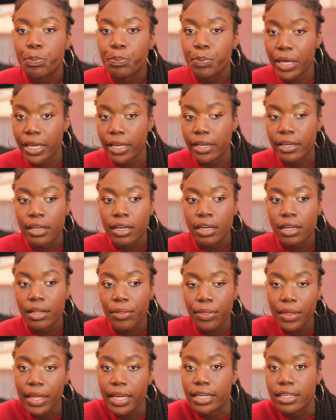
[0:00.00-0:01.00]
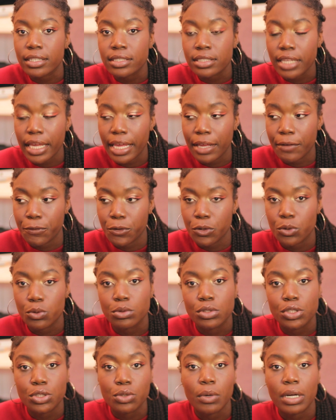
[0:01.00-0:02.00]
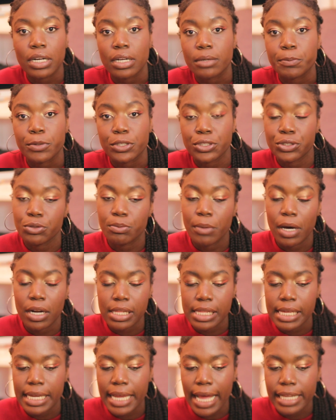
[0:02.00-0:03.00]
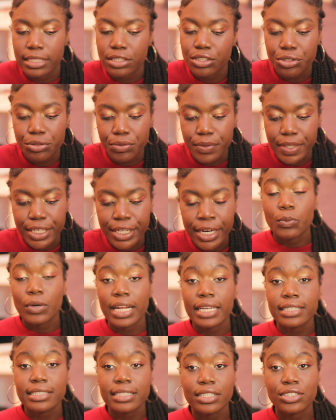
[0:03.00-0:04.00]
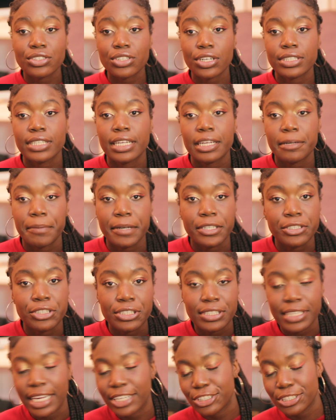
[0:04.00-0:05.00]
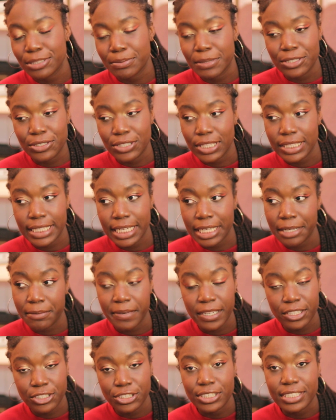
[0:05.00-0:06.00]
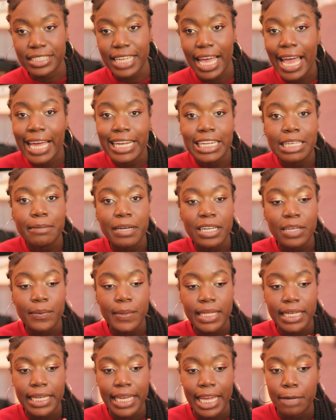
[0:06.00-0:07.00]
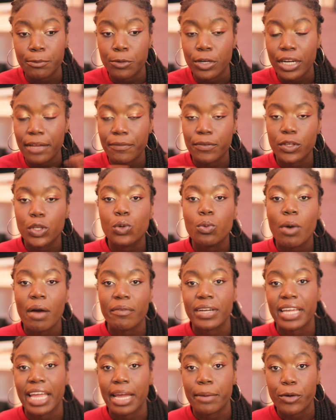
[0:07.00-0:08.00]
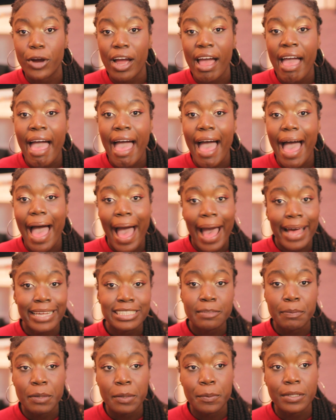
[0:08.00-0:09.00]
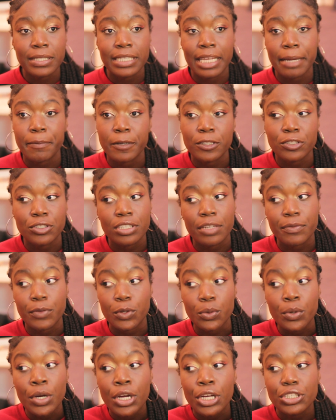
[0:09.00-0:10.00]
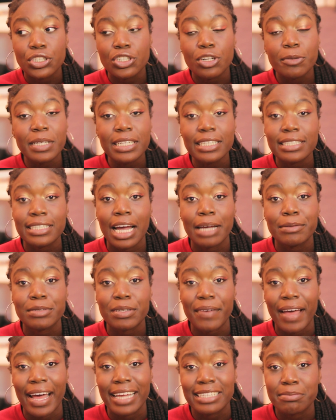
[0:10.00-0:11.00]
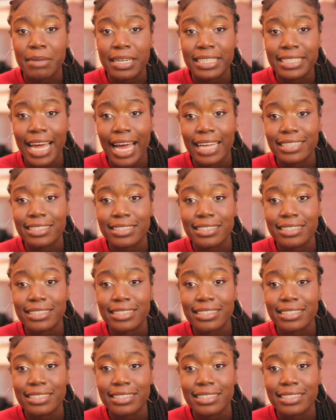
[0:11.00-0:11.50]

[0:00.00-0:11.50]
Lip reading: big things if you do want to pursue modeling as a career. When I say start taking pictures, I just mean start taking pictures. Anybody with a camera, if you have a camera, ask people to take pictures of you. Do you know how many times I've asked my dad